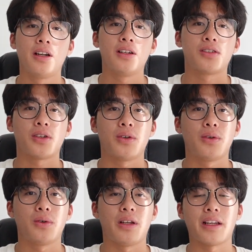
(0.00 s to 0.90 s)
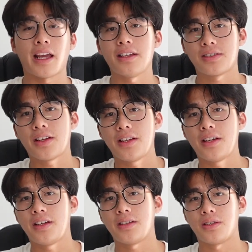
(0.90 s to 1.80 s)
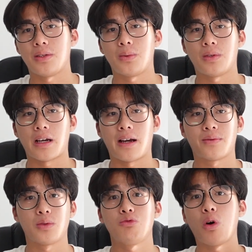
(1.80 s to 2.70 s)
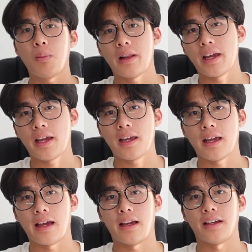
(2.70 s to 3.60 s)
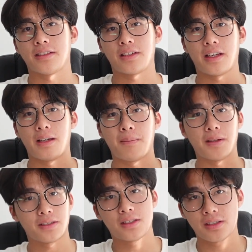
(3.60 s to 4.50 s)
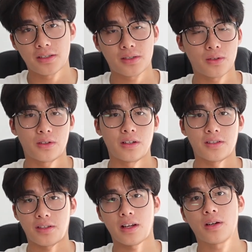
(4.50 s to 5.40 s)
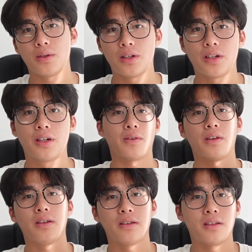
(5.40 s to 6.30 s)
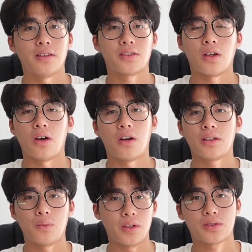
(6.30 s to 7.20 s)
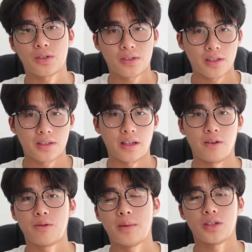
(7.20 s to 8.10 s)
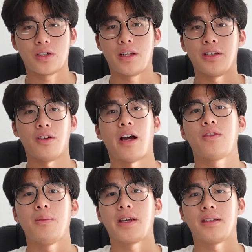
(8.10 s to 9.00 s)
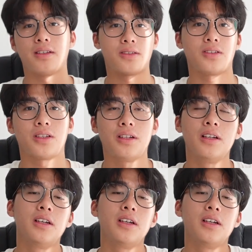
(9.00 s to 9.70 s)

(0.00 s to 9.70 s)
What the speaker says: So in a case study, you would have to role play as a business or a stakeholder. Given this all the resources and information that you have to make a decision.